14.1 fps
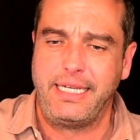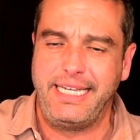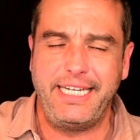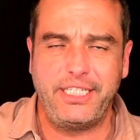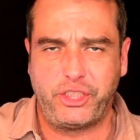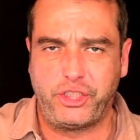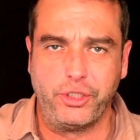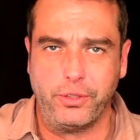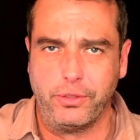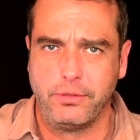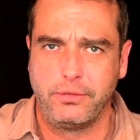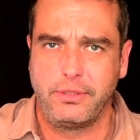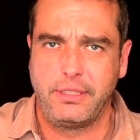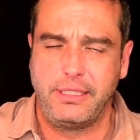
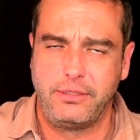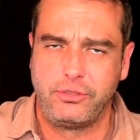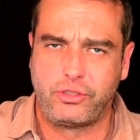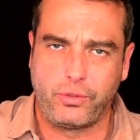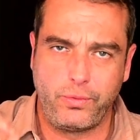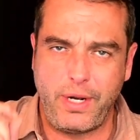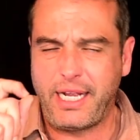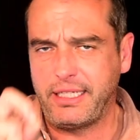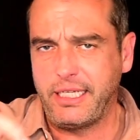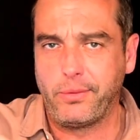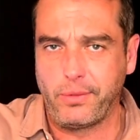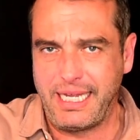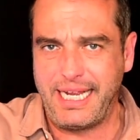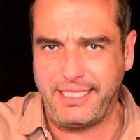issue directly
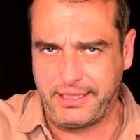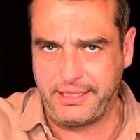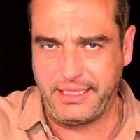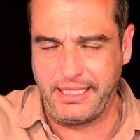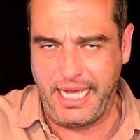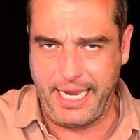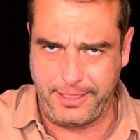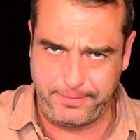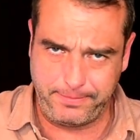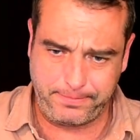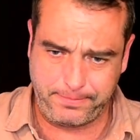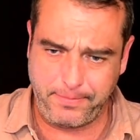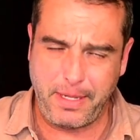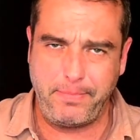relates to that
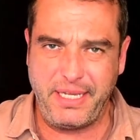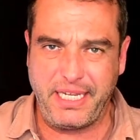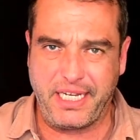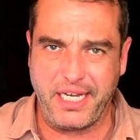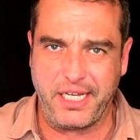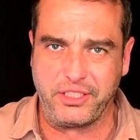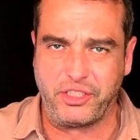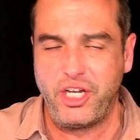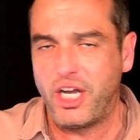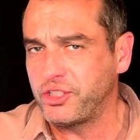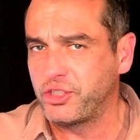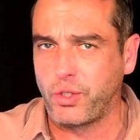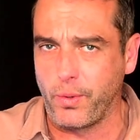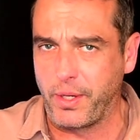because
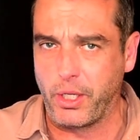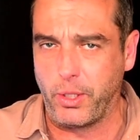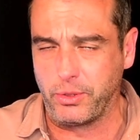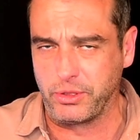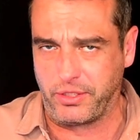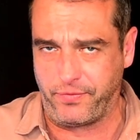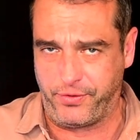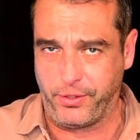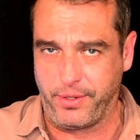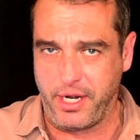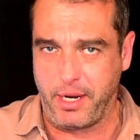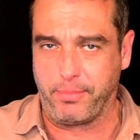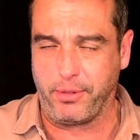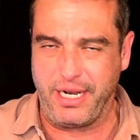not scoring goals if you're a
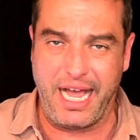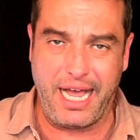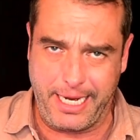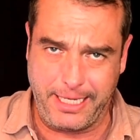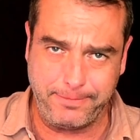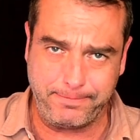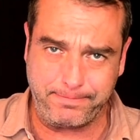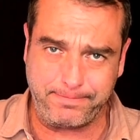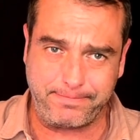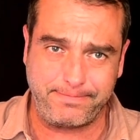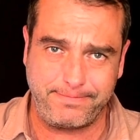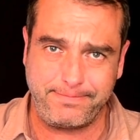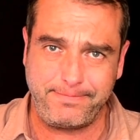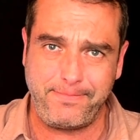number nine
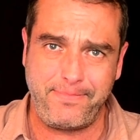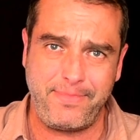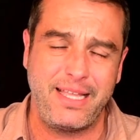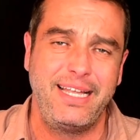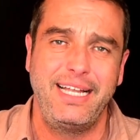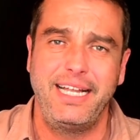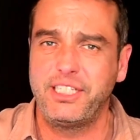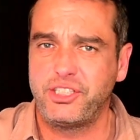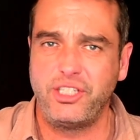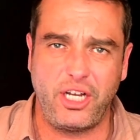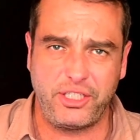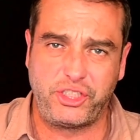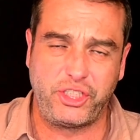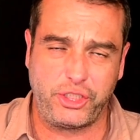is
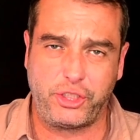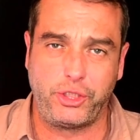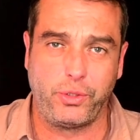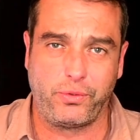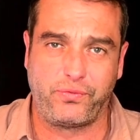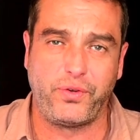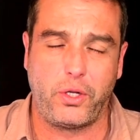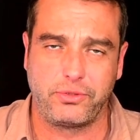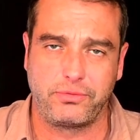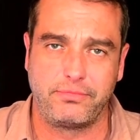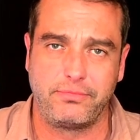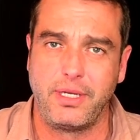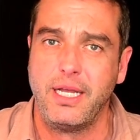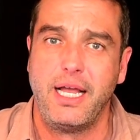not just your
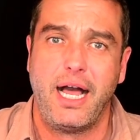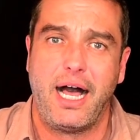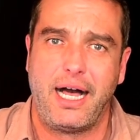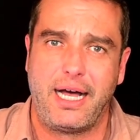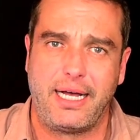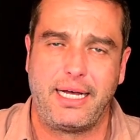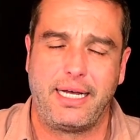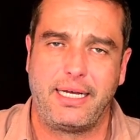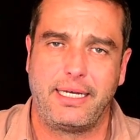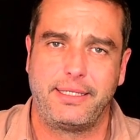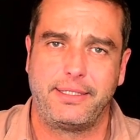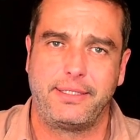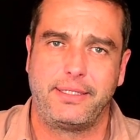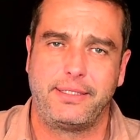fault uh,
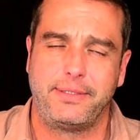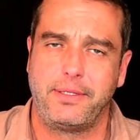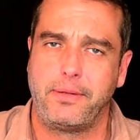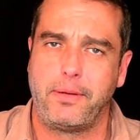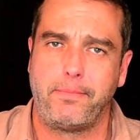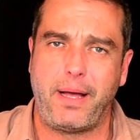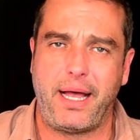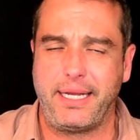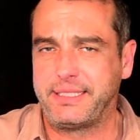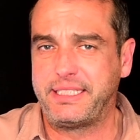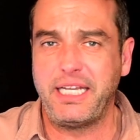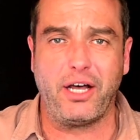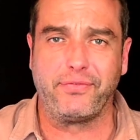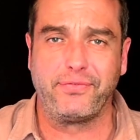by
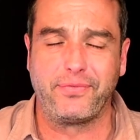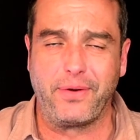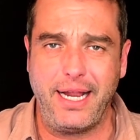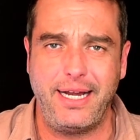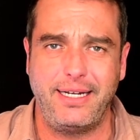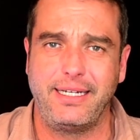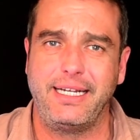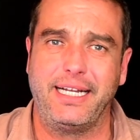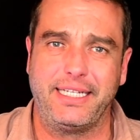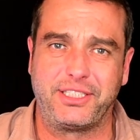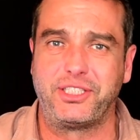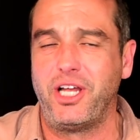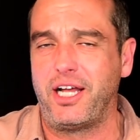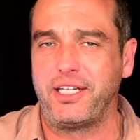itself, right?
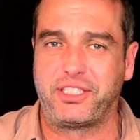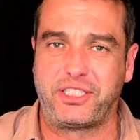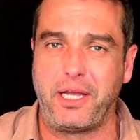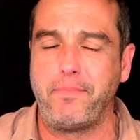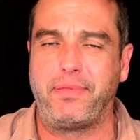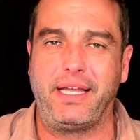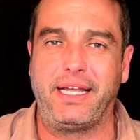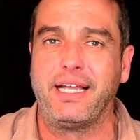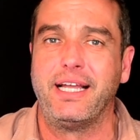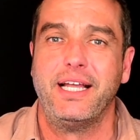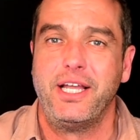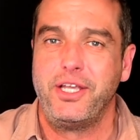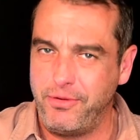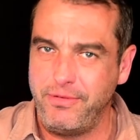It's not something
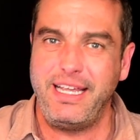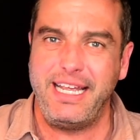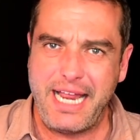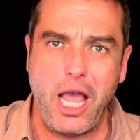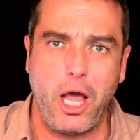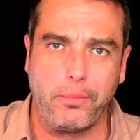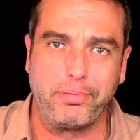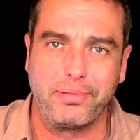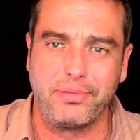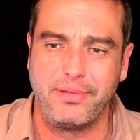you need help.